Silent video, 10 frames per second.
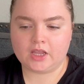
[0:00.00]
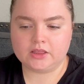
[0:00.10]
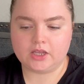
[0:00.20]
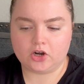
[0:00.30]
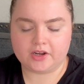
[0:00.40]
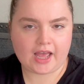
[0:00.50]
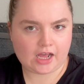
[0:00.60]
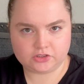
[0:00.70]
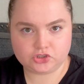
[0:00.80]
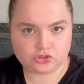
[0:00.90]
their
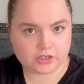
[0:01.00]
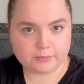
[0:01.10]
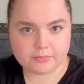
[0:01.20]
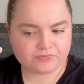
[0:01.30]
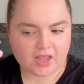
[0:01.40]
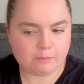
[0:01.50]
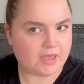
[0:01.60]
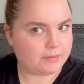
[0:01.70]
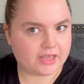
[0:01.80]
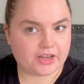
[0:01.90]
cast trip, and
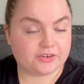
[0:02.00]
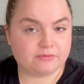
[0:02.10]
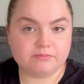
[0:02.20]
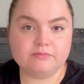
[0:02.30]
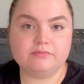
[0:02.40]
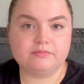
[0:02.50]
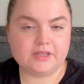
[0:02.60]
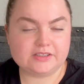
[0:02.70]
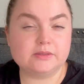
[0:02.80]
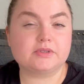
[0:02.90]
maybe had,
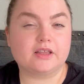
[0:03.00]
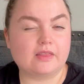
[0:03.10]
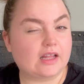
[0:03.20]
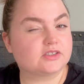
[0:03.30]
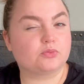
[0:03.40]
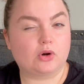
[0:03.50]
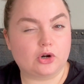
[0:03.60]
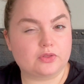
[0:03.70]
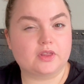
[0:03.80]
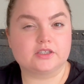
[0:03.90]
it seems like that's
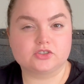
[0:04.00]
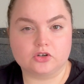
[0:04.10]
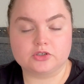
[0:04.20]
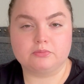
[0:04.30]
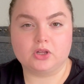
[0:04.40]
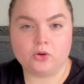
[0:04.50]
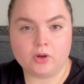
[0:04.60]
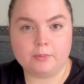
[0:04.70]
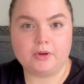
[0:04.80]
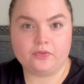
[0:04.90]
where things start to blow
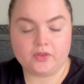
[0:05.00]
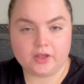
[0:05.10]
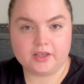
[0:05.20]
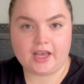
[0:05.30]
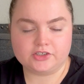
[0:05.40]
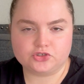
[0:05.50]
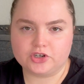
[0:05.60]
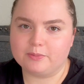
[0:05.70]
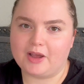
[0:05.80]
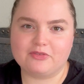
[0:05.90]
up on the cast
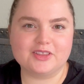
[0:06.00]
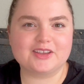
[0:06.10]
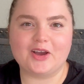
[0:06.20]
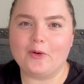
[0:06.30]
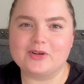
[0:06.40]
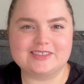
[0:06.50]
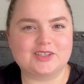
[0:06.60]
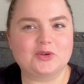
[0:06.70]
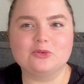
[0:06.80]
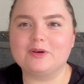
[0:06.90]
trip. I feel like always
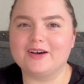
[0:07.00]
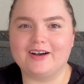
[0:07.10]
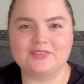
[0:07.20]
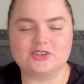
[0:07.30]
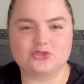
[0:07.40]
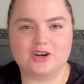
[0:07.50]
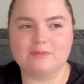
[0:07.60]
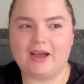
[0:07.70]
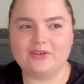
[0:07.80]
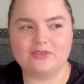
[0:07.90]
Ubah on the trip,
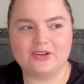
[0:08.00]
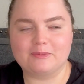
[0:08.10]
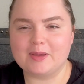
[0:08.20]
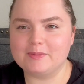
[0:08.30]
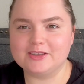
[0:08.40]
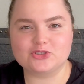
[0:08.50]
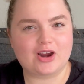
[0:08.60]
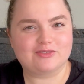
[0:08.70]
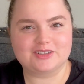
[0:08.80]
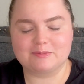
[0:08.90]
I don't know, maybe
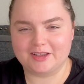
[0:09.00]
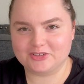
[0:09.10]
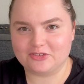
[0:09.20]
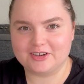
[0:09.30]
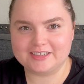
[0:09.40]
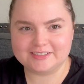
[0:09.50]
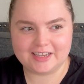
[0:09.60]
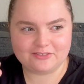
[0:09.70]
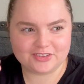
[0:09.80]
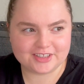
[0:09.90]
traveling makes her uneasy.
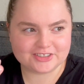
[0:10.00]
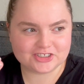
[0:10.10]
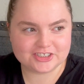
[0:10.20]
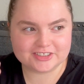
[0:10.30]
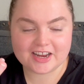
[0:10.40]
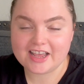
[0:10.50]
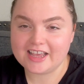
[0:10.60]
I feel like she's